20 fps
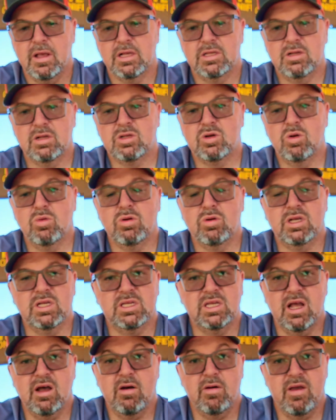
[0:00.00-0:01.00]
So it's cool,
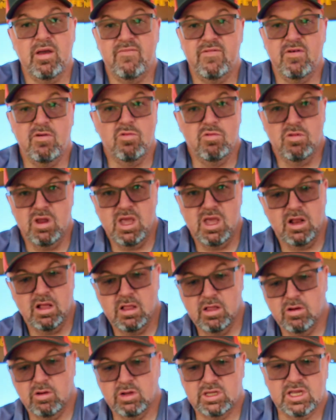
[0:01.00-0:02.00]
because now if you need a
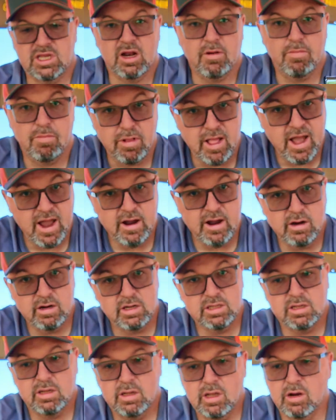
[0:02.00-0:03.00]
little set of pliers,